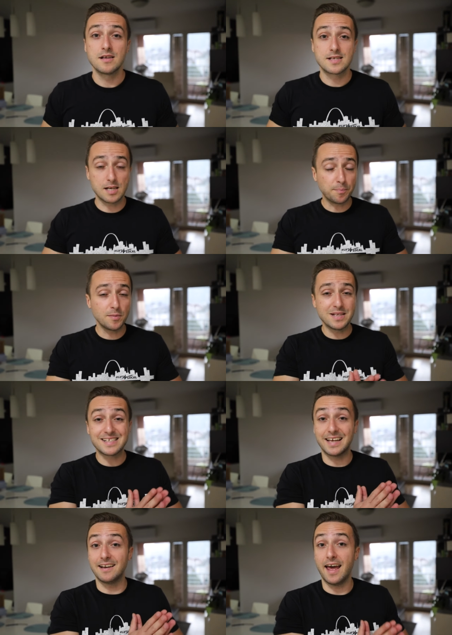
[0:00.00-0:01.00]

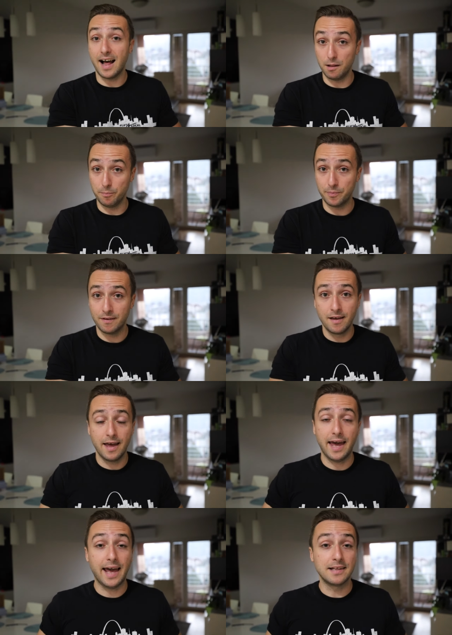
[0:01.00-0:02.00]
supplements can help,
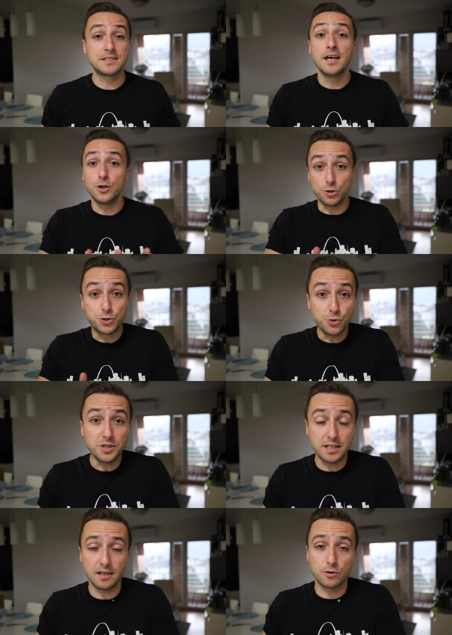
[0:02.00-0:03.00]
and you do
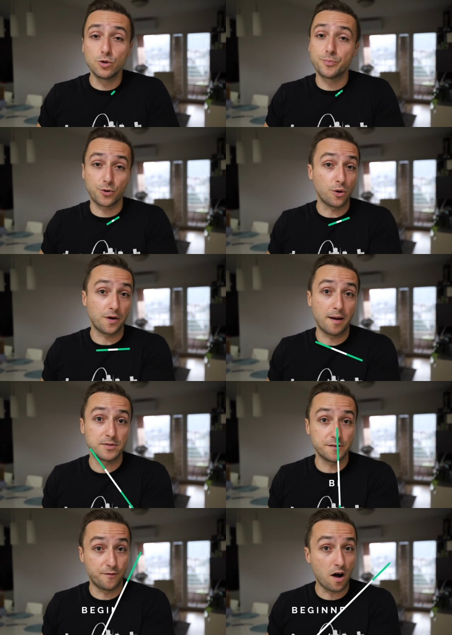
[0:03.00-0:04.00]
need a good
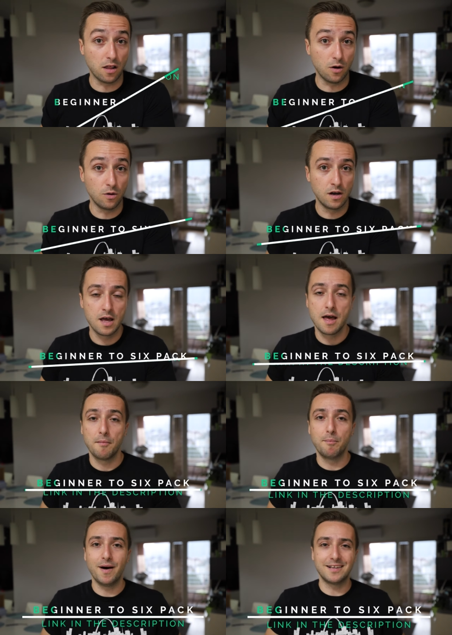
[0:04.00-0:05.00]
program to follow
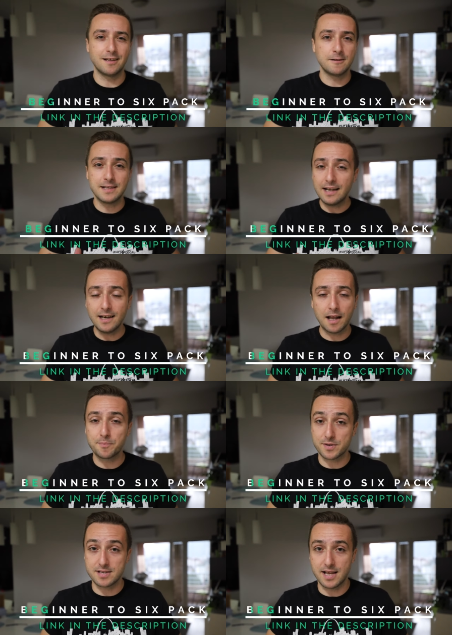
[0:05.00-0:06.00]
but
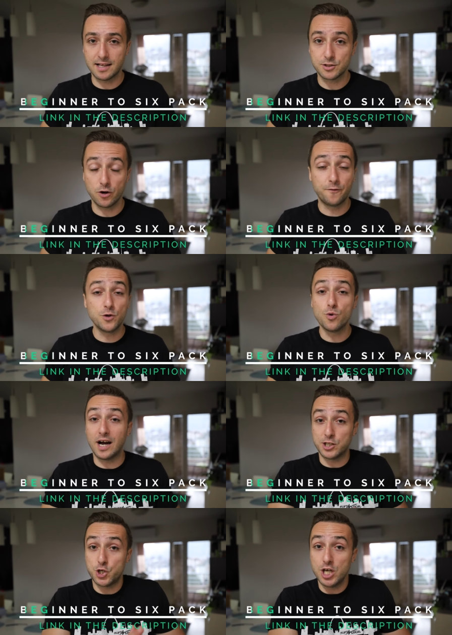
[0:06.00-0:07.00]
99% of you
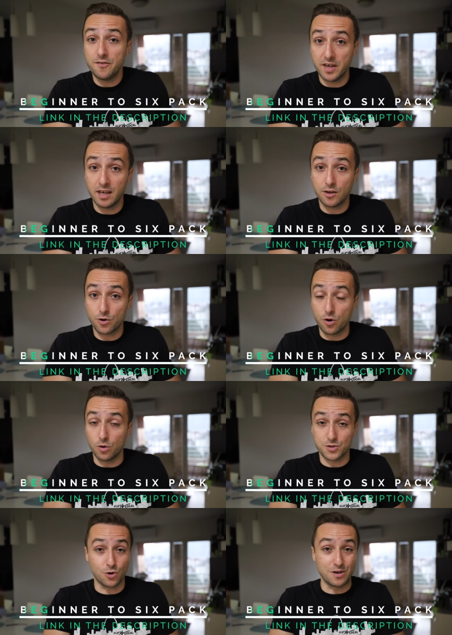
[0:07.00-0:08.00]
achieving your
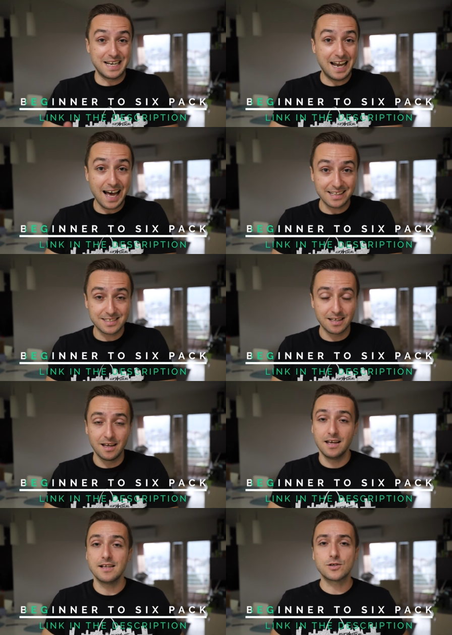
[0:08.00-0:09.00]
goals or not
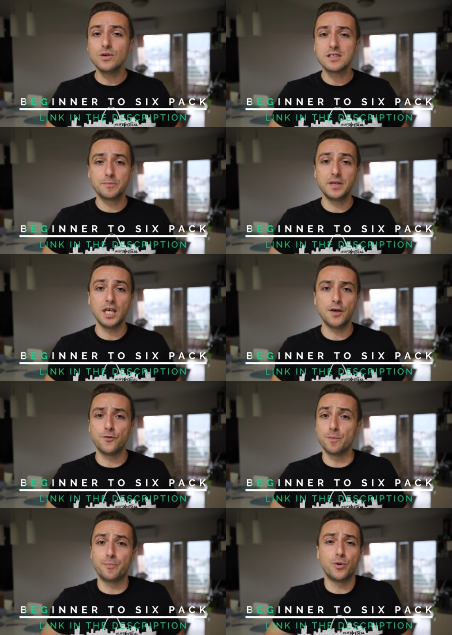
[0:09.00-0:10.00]
is going to be
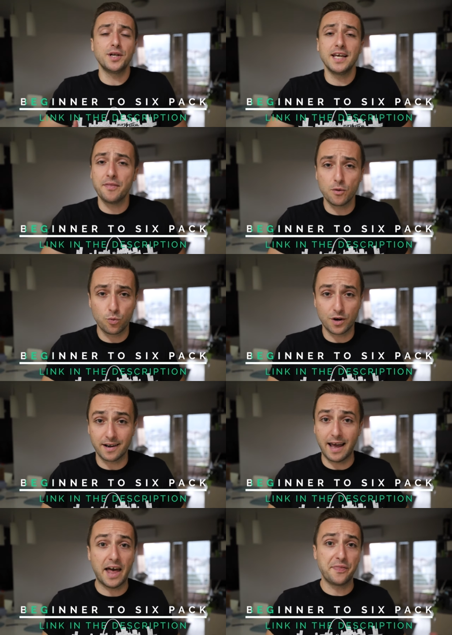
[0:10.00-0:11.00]
if you're putting in the
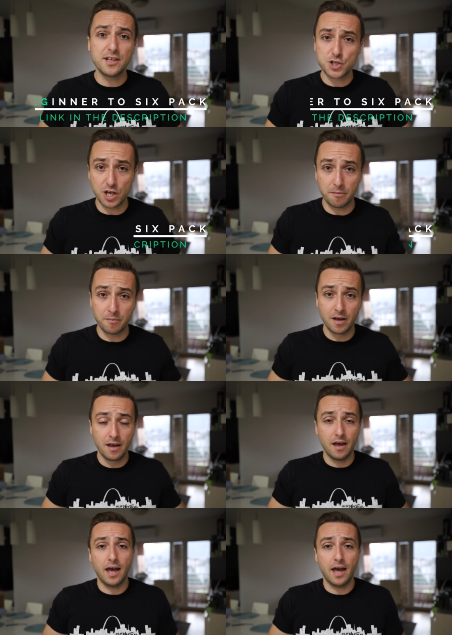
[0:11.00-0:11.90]
work at the gym